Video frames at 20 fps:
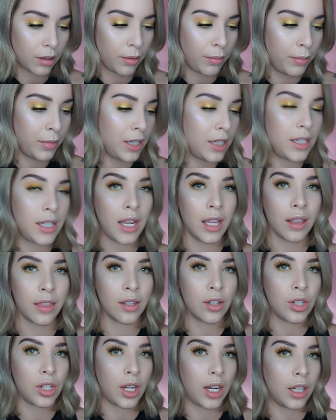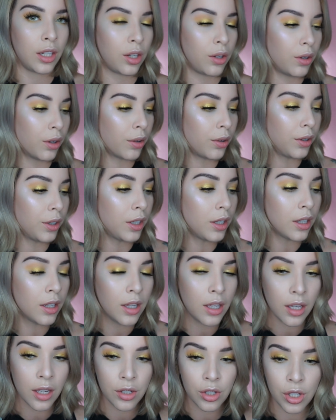I'm gonna take the shade Unicorn,
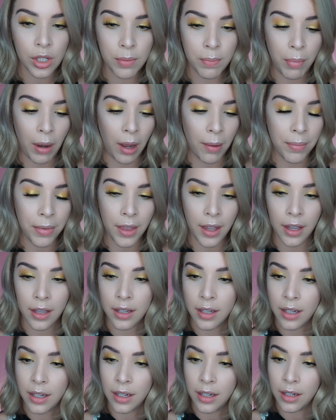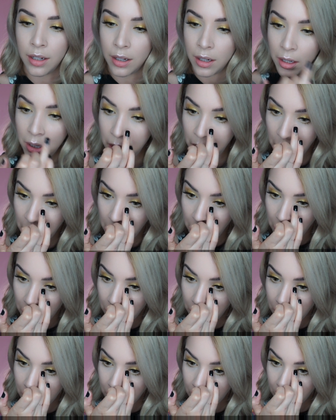just pop that in
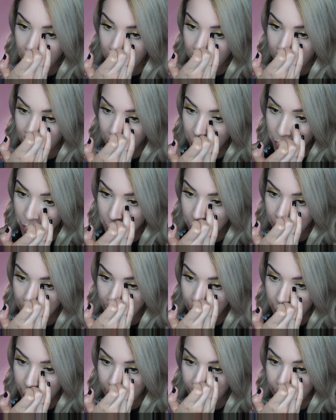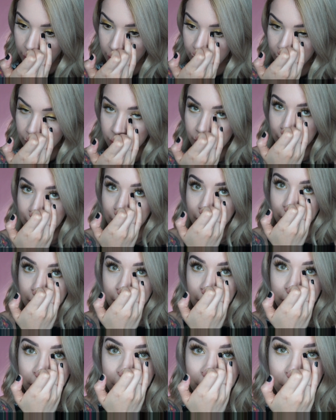the corners of my eyes,
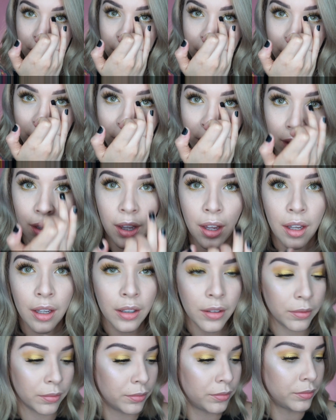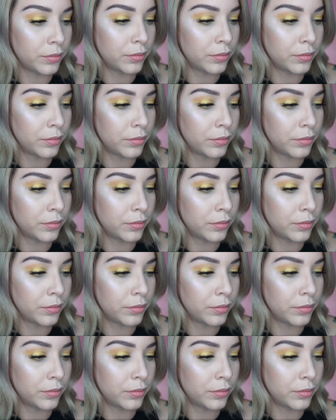just like that.